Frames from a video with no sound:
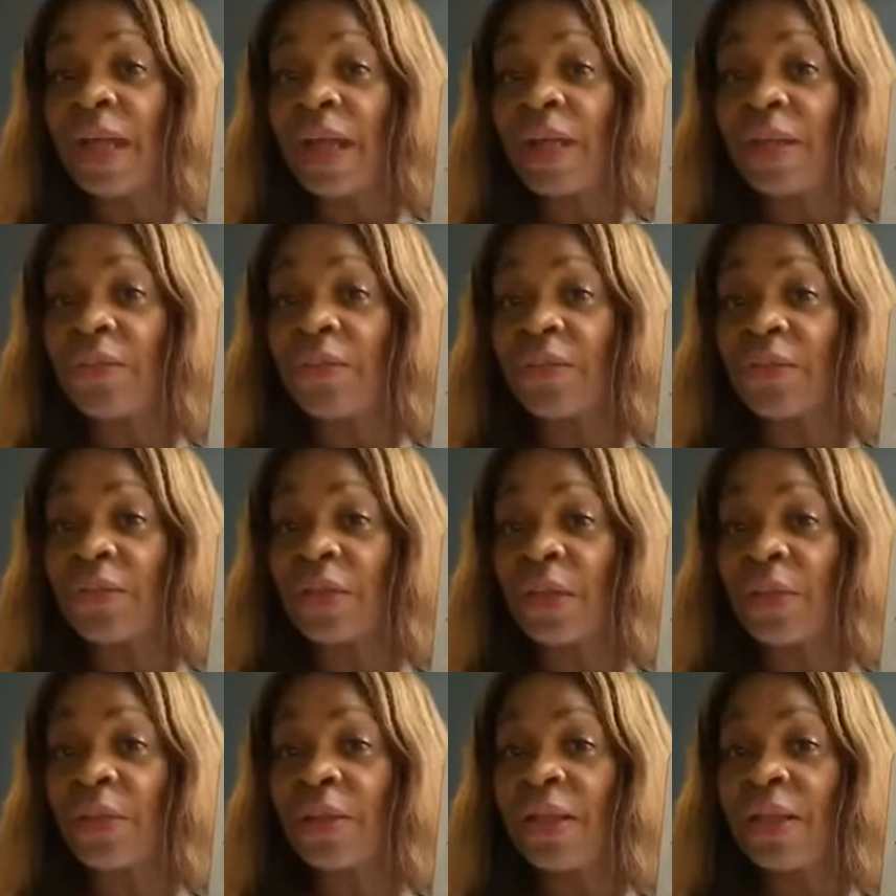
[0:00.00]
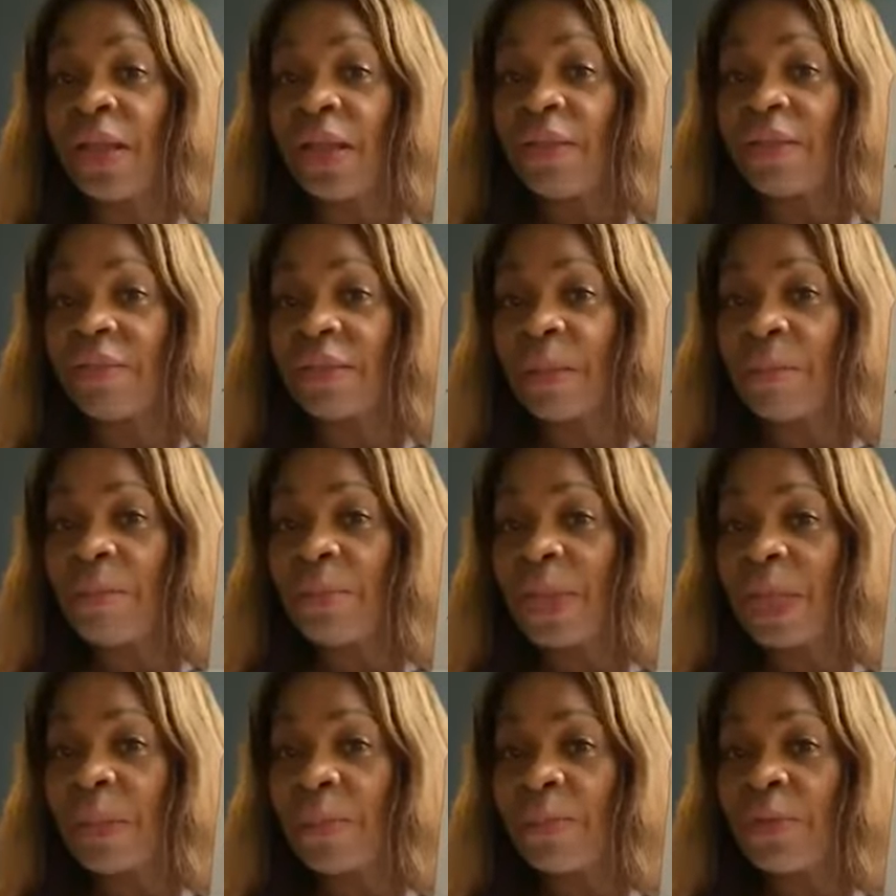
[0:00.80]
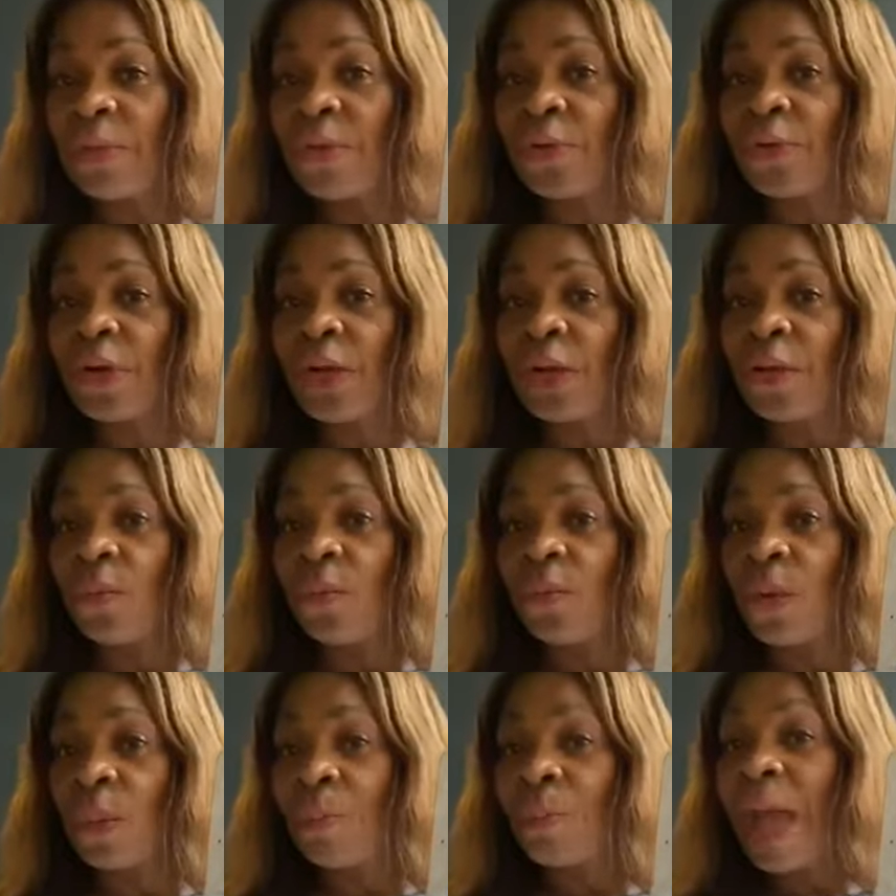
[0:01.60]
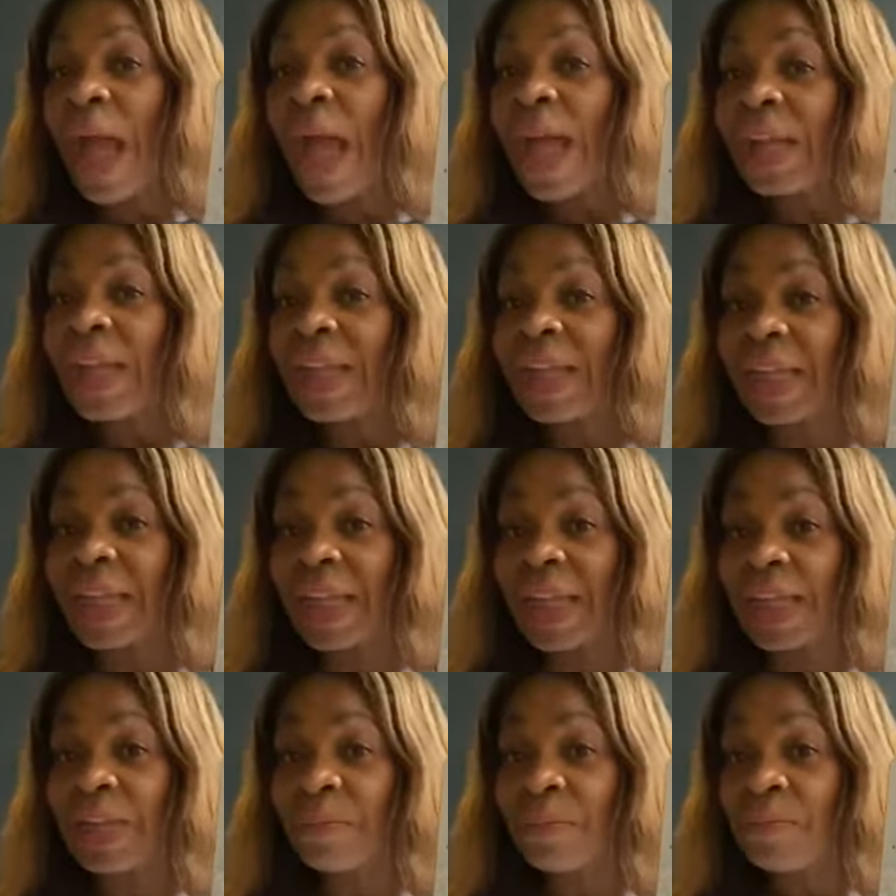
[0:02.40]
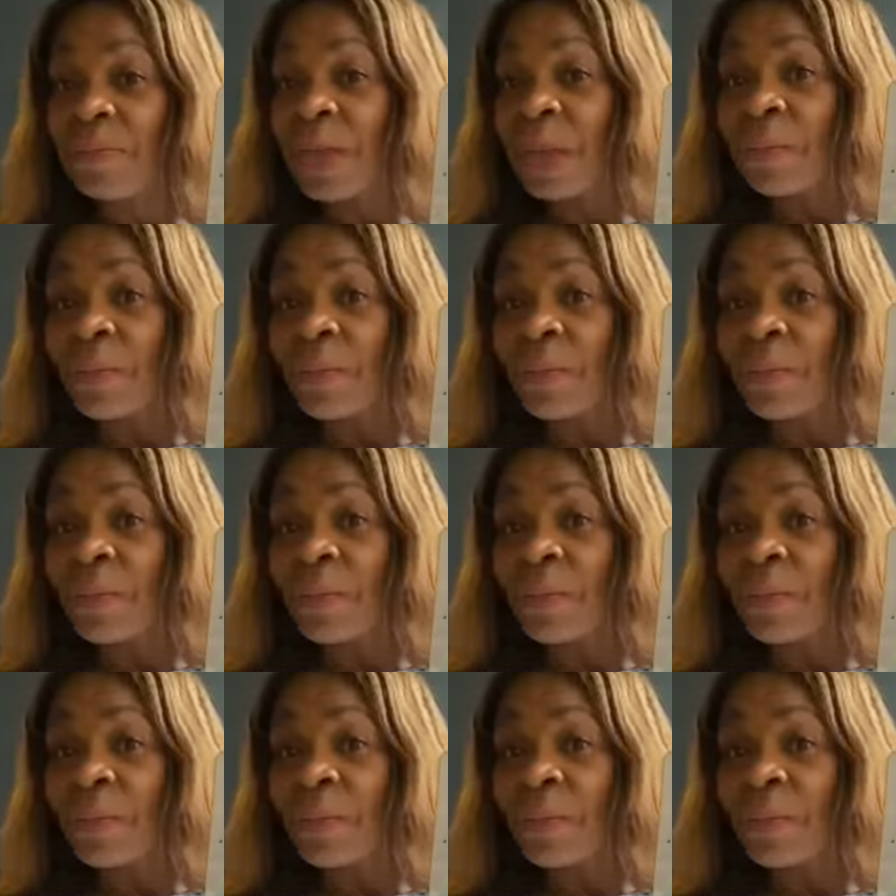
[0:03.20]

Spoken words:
And so some people were panicking